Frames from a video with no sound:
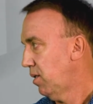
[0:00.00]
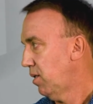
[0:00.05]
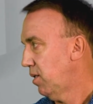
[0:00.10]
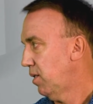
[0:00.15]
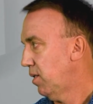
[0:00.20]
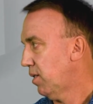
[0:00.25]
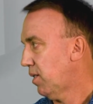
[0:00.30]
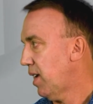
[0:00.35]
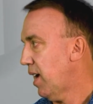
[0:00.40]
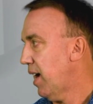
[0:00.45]

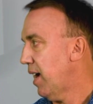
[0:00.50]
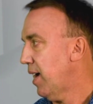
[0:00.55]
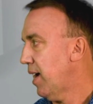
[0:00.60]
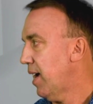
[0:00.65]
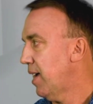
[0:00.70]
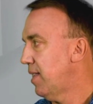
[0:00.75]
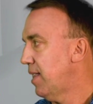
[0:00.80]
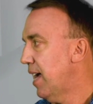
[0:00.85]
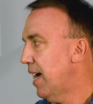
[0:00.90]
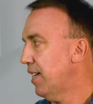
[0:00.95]
Okay,
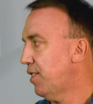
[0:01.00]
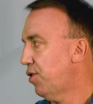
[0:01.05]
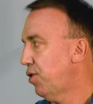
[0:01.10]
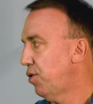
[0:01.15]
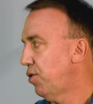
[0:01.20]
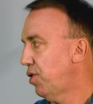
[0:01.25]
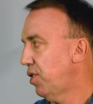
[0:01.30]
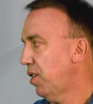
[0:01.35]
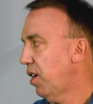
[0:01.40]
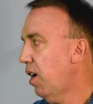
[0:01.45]
and that's
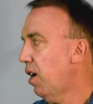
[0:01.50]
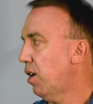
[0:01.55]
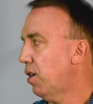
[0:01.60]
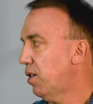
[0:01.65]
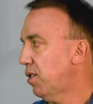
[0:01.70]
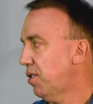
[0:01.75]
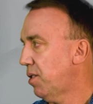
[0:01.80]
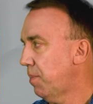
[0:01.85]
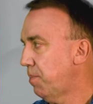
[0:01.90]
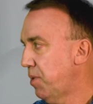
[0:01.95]
usually the
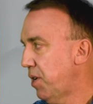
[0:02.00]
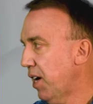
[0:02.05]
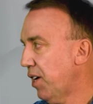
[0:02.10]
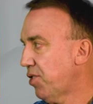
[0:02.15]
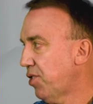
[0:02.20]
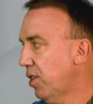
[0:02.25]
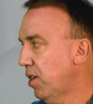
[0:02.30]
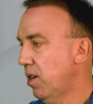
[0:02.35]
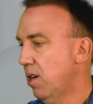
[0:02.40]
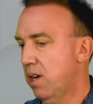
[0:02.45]
hardest
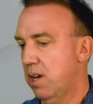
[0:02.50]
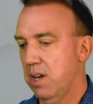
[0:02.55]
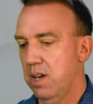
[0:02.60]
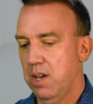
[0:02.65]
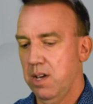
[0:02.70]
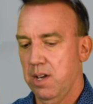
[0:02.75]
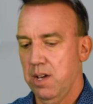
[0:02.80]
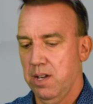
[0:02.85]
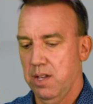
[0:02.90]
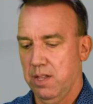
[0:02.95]
objection.
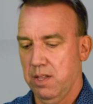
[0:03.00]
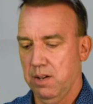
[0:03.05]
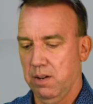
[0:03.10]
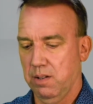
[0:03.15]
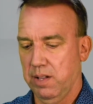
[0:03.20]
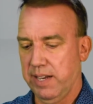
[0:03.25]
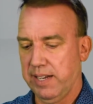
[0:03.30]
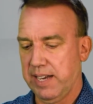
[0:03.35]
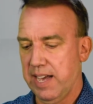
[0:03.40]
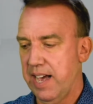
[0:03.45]
They're
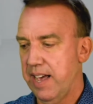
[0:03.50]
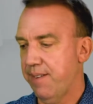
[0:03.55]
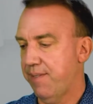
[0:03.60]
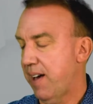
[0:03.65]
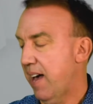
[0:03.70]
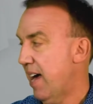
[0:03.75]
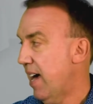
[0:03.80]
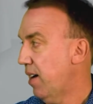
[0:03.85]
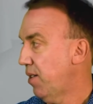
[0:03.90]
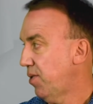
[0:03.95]
like, I have a
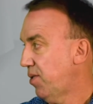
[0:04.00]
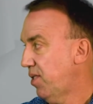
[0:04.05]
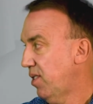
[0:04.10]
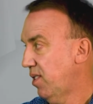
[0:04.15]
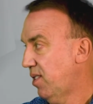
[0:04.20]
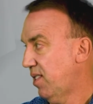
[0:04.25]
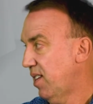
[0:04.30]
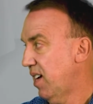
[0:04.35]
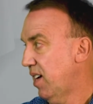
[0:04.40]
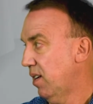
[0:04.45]
house to
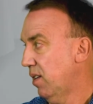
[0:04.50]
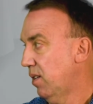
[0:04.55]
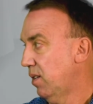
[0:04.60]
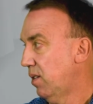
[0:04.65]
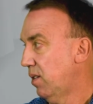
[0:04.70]
sell,